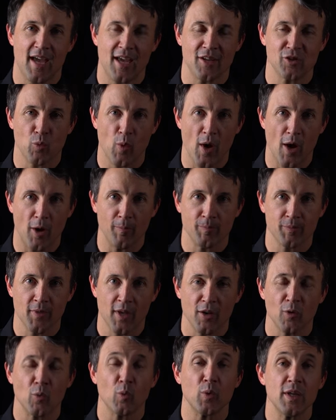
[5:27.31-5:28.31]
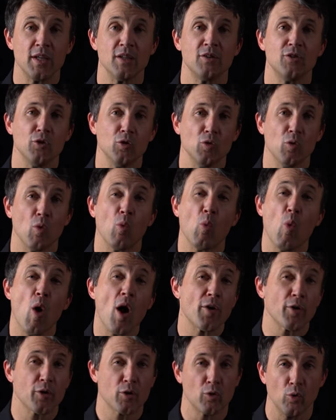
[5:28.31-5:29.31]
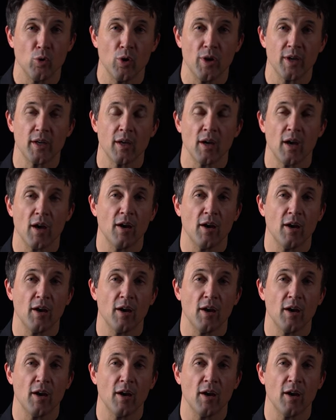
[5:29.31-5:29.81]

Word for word: as well we do water cooling